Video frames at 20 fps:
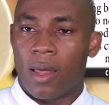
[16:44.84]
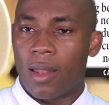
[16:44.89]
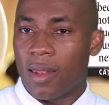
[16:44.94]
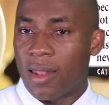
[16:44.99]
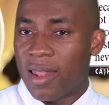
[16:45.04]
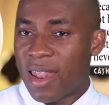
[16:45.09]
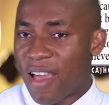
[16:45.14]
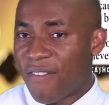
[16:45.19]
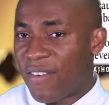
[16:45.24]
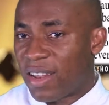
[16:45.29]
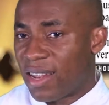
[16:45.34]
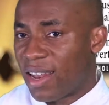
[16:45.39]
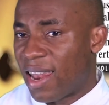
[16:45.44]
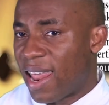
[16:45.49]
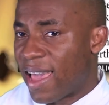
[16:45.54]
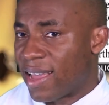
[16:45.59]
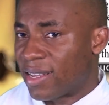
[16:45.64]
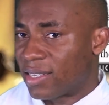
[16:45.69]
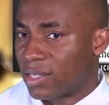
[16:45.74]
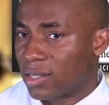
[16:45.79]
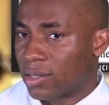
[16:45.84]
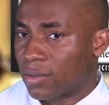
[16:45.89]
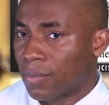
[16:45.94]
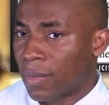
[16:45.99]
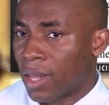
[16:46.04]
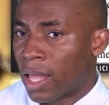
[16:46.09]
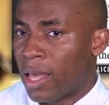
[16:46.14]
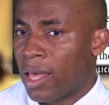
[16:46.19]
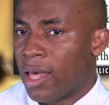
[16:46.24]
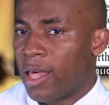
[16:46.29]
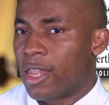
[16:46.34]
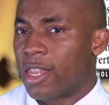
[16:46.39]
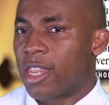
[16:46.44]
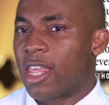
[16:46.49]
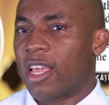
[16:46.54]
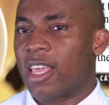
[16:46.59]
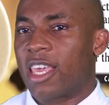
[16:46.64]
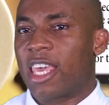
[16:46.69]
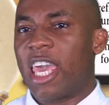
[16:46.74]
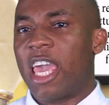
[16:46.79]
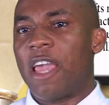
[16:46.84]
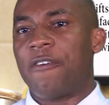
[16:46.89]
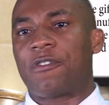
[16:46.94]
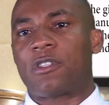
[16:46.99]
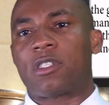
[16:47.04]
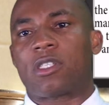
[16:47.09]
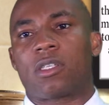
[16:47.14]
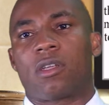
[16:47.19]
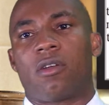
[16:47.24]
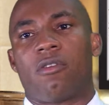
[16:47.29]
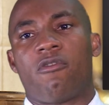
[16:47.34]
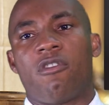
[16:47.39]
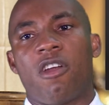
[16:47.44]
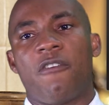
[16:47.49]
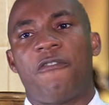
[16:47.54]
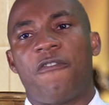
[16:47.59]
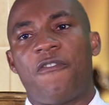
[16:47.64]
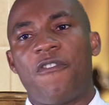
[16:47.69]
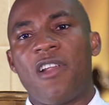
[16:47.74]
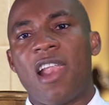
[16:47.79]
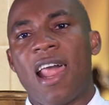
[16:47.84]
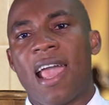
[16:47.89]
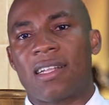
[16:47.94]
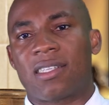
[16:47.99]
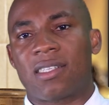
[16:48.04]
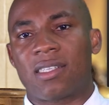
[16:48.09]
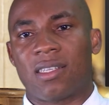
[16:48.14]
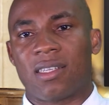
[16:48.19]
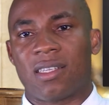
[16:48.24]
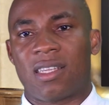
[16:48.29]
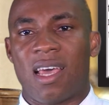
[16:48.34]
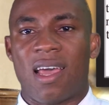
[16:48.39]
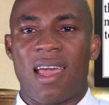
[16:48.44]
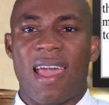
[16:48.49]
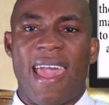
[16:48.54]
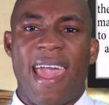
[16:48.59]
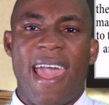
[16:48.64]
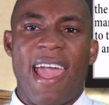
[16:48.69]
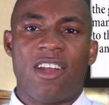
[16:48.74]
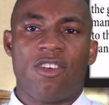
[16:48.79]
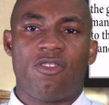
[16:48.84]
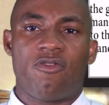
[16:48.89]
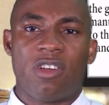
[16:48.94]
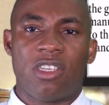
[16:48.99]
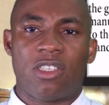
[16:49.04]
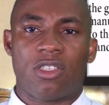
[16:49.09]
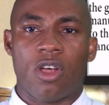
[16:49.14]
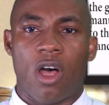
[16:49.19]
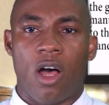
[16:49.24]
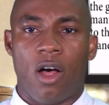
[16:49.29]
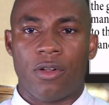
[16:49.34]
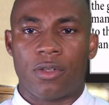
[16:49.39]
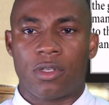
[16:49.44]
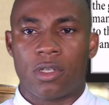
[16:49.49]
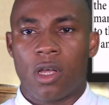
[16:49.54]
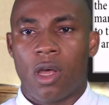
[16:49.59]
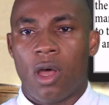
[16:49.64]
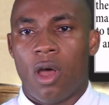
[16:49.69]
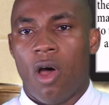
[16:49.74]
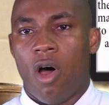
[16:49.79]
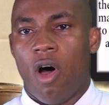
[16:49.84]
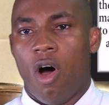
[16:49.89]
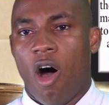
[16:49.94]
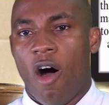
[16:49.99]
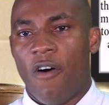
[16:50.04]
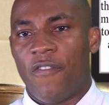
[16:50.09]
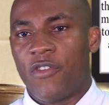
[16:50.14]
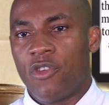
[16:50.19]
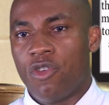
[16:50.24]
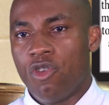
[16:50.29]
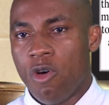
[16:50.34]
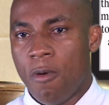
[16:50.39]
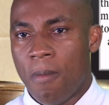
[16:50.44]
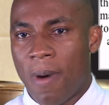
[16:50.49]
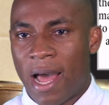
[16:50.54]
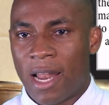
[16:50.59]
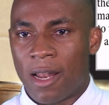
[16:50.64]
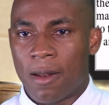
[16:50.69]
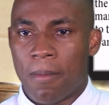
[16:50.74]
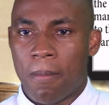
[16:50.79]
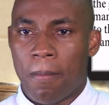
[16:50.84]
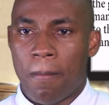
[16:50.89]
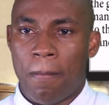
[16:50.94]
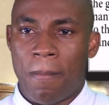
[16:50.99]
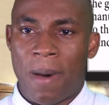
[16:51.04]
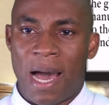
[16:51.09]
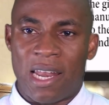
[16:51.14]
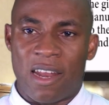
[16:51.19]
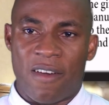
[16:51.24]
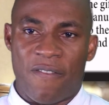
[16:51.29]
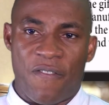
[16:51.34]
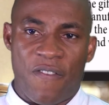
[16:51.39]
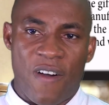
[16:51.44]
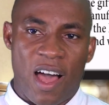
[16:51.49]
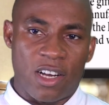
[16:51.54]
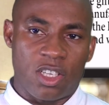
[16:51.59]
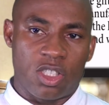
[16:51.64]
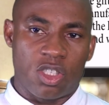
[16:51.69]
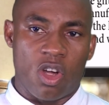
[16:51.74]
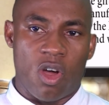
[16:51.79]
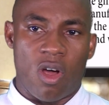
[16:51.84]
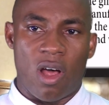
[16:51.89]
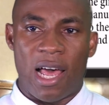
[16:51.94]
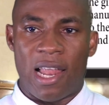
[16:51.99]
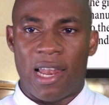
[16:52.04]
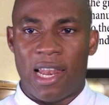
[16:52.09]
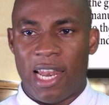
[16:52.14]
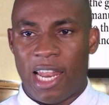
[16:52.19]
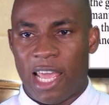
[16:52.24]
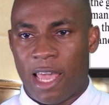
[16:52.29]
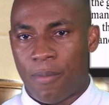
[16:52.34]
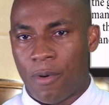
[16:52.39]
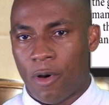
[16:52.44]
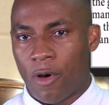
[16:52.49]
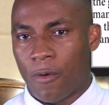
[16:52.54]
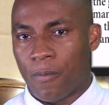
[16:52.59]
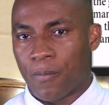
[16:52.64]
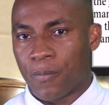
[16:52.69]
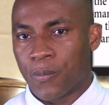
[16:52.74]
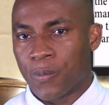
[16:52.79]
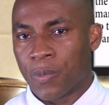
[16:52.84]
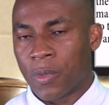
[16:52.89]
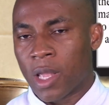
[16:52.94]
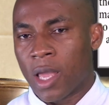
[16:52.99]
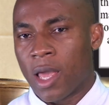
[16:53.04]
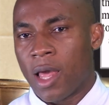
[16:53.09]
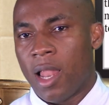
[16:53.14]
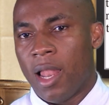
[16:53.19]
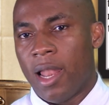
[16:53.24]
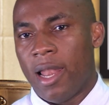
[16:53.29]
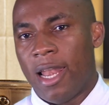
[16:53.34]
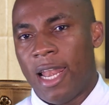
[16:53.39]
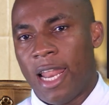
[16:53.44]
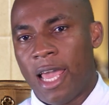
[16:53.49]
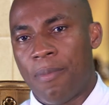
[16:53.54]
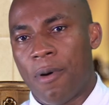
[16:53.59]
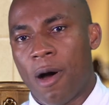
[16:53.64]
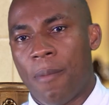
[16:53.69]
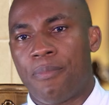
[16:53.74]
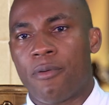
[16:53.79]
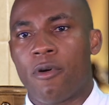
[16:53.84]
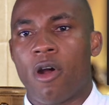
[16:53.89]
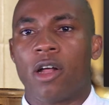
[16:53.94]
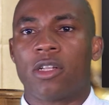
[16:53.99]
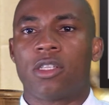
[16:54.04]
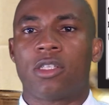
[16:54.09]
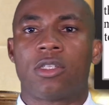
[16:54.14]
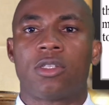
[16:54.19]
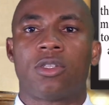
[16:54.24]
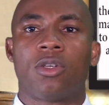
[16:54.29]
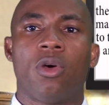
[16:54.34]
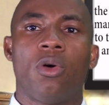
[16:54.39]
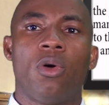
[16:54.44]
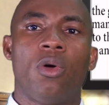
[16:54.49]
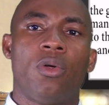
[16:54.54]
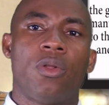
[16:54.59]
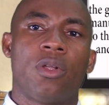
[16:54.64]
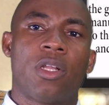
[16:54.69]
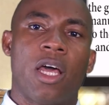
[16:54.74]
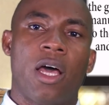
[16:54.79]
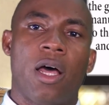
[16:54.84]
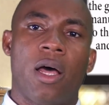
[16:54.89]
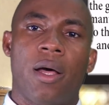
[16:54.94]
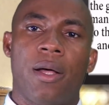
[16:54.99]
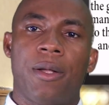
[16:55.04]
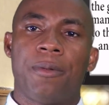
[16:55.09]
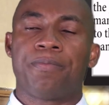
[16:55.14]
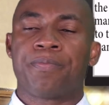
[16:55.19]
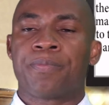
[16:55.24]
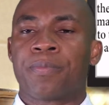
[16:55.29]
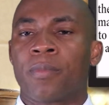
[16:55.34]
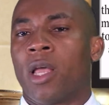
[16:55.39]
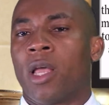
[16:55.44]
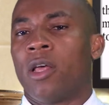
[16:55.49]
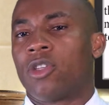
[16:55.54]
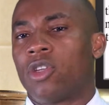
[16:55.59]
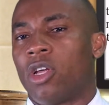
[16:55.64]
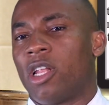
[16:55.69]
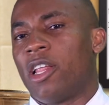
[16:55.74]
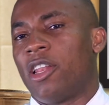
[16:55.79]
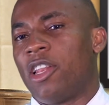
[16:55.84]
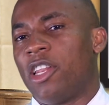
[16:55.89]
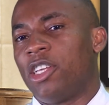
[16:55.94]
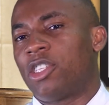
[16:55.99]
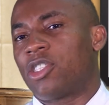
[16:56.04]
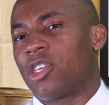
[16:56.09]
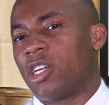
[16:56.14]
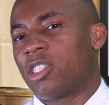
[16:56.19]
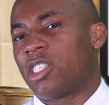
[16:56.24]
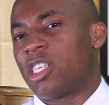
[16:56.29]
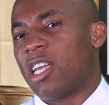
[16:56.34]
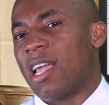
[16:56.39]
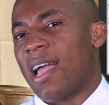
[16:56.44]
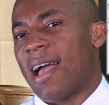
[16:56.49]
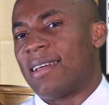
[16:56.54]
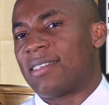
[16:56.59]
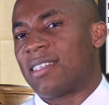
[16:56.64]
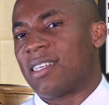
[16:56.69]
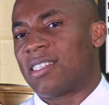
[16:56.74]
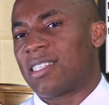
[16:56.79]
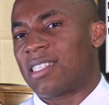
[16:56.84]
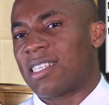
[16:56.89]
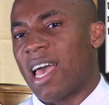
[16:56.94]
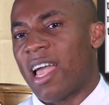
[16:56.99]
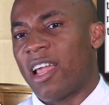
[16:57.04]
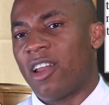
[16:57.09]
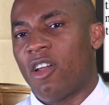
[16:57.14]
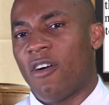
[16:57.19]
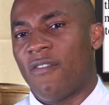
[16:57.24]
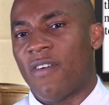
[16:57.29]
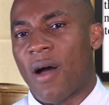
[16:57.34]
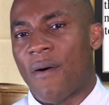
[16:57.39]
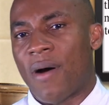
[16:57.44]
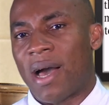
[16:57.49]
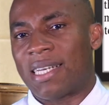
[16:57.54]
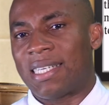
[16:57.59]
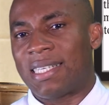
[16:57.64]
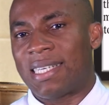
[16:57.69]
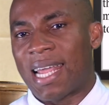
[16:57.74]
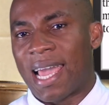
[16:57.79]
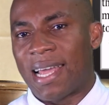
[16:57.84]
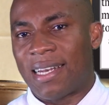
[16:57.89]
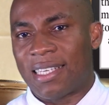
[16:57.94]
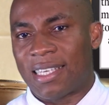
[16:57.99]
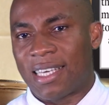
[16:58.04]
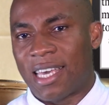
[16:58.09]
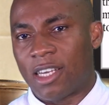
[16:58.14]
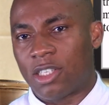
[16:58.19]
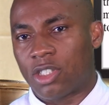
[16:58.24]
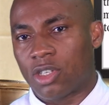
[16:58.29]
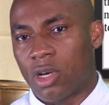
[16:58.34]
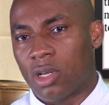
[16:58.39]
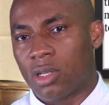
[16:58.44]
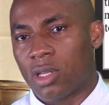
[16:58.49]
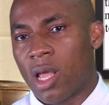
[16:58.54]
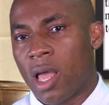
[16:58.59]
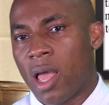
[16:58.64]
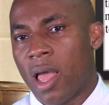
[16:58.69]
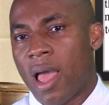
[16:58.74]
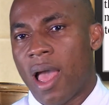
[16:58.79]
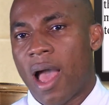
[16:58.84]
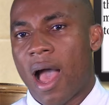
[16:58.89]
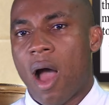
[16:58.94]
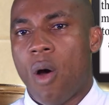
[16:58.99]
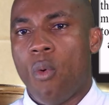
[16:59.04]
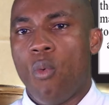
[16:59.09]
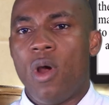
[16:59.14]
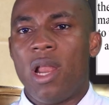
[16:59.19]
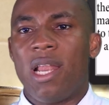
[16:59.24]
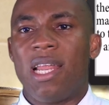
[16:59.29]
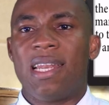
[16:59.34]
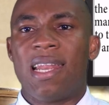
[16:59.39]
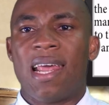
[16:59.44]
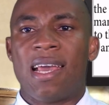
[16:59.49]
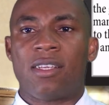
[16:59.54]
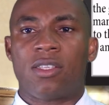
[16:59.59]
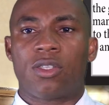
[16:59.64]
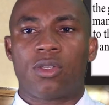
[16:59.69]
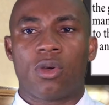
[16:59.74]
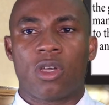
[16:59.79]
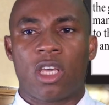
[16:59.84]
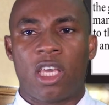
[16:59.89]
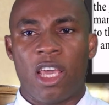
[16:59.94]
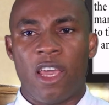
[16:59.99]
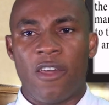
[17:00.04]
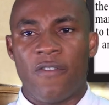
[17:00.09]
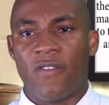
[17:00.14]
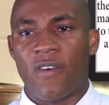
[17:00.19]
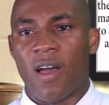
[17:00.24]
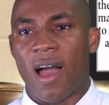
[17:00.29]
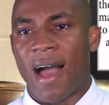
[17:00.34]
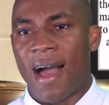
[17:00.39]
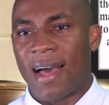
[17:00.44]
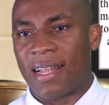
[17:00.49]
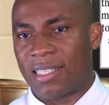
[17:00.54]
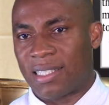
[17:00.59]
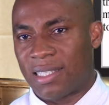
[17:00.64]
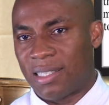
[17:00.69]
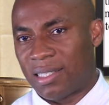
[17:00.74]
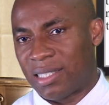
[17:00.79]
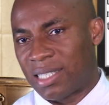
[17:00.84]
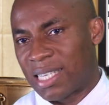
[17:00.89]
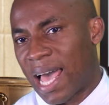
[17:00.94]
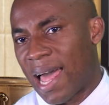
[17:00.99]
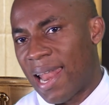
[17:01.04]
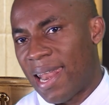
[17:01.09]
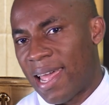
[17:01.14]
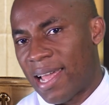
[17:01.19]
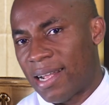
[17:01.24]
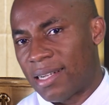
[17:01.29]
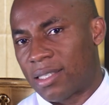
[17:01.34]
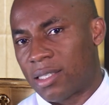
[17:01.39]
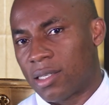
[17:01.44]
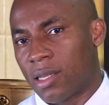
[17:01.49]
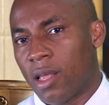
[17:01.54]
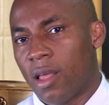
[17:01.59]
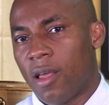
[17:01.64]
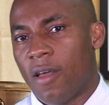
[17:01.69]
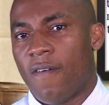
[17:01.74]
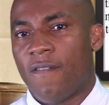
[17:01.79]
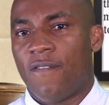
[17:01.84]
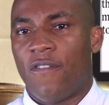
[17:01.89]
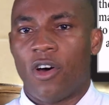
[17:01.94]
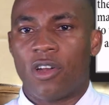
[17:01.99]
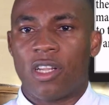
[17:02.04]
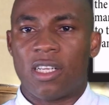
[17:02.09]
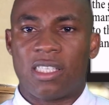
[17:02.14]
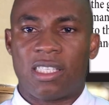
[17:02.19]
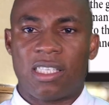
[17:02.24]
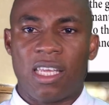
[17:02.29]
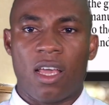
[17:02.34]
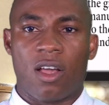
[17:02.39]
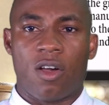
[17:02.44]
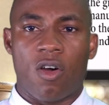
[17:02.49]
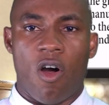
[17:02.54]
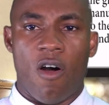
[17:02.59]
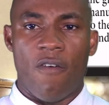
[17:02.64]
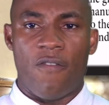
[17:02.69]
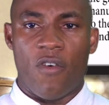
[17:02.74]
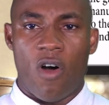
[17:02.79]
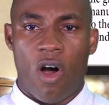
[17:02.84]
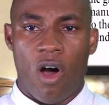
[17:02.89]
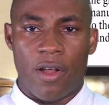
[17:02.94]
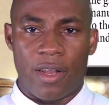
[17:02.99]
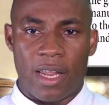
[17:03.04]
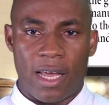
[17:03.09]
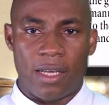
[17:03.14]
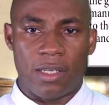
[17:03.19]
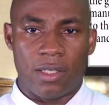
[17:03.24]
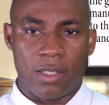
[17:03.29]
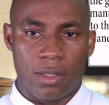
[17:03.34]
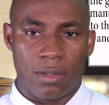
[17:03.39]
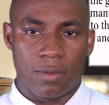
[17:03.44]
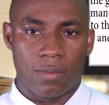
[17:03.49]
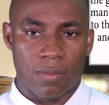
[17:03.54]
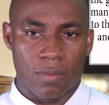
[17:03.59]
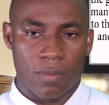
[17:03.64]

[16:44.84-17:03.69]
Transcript: nevertheless, the gifts reflect the end result of human manufacture and labor. Labor brought to the liturgy as a sign of our dedication and willingness to give our talents for the sake of others.